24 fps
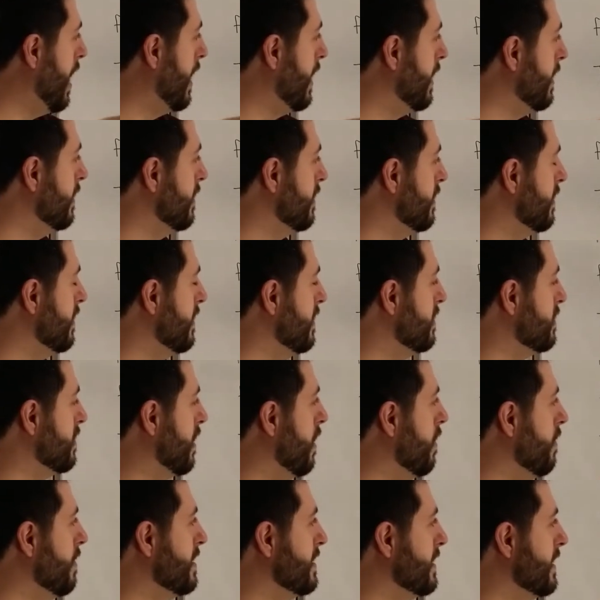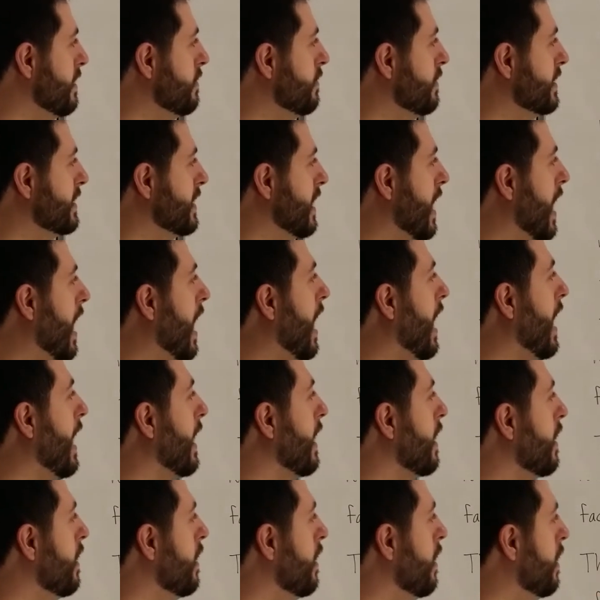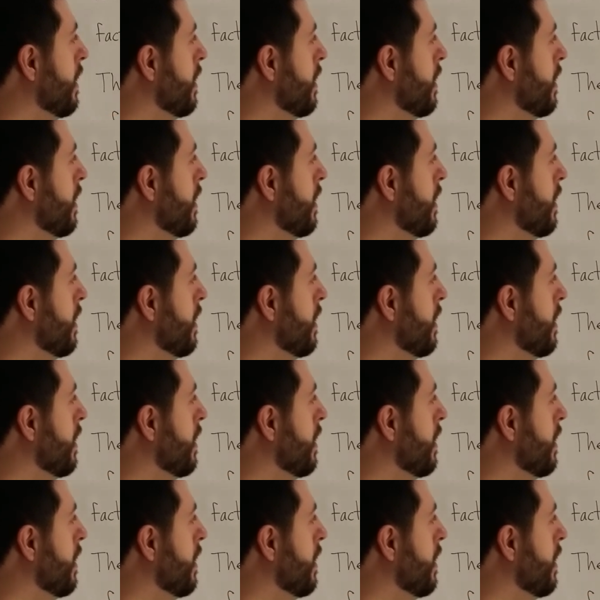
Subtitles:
I is always equal to I,